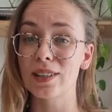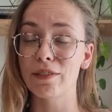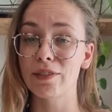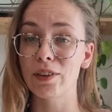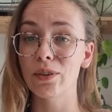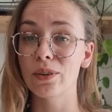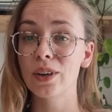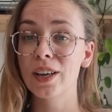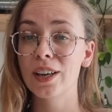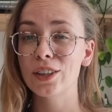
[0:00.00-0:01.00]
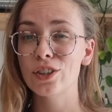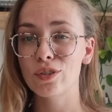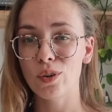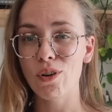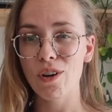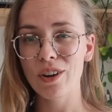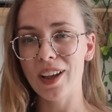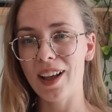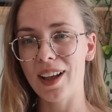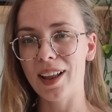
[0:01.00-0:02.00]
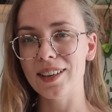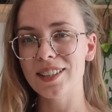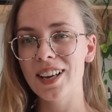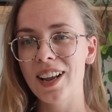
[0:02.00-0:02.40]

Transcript: I feel strong and